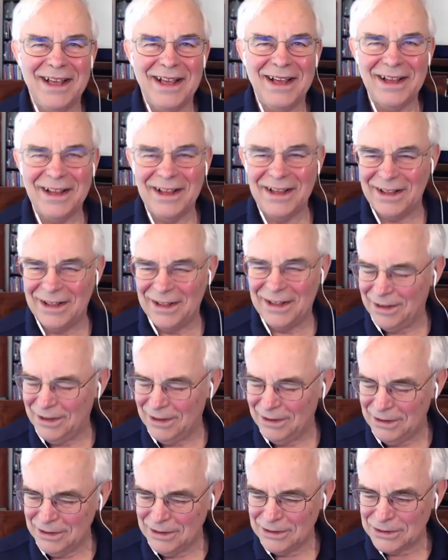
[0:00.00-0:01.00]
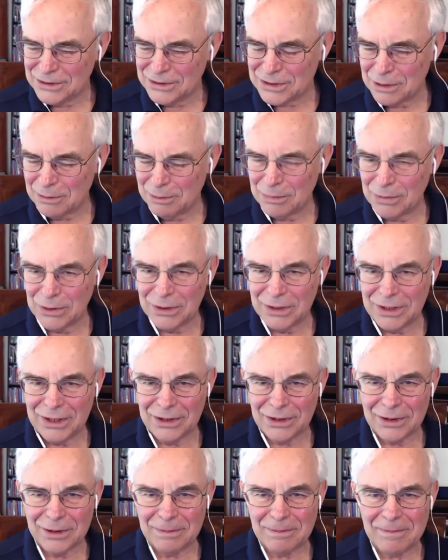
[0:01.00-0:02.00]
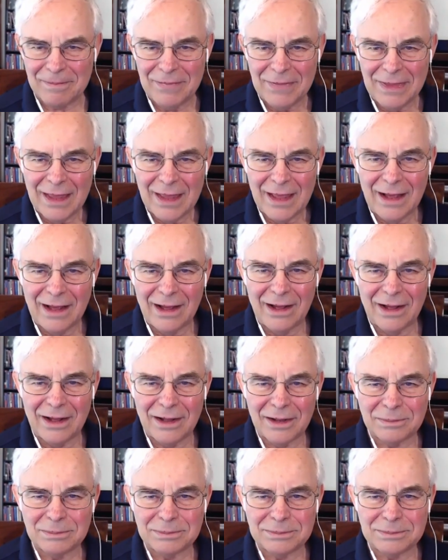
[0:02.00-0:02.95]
uh, symbol here. Um,